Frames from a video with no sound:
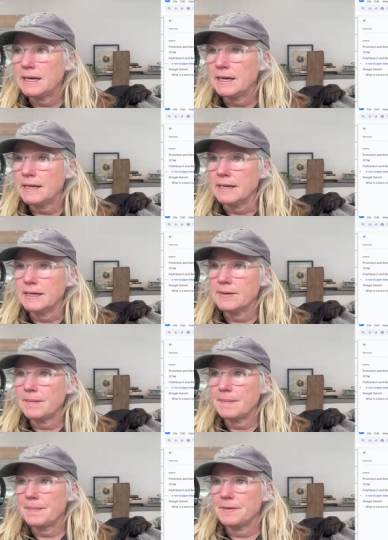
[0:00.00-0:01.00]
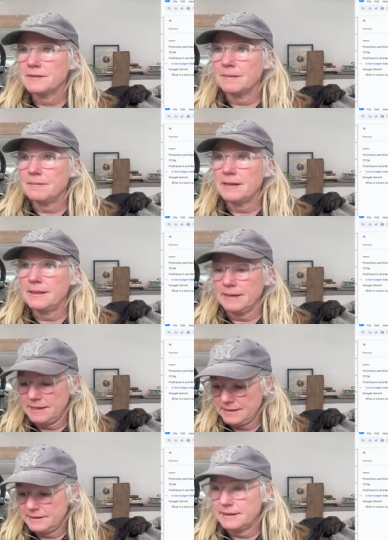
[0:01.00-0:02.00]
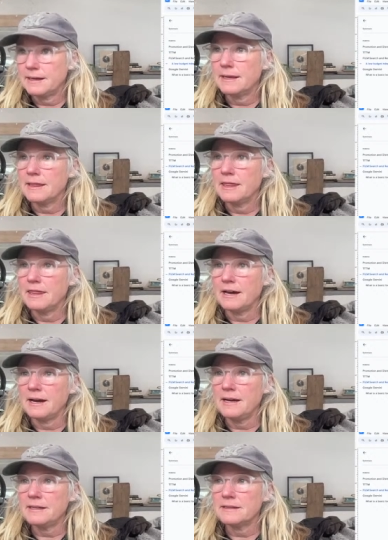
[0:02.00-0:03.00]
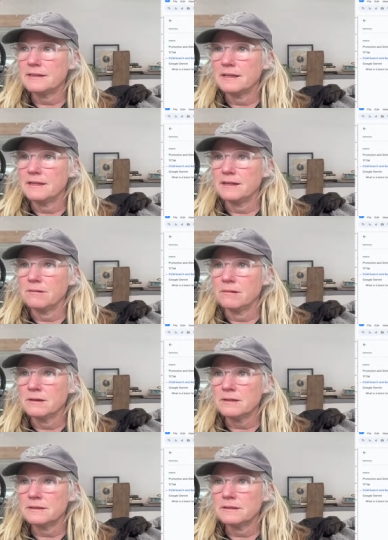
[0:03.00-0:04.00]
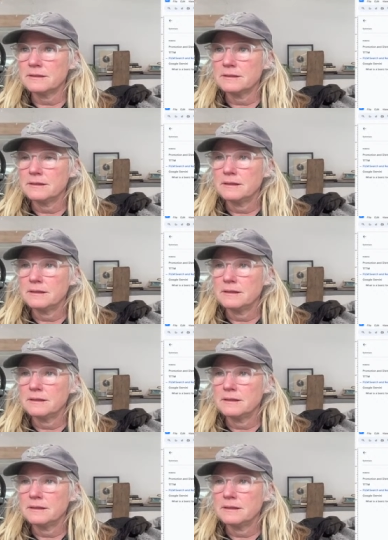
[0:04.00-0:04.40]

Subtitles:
There. Something like that, I think, works.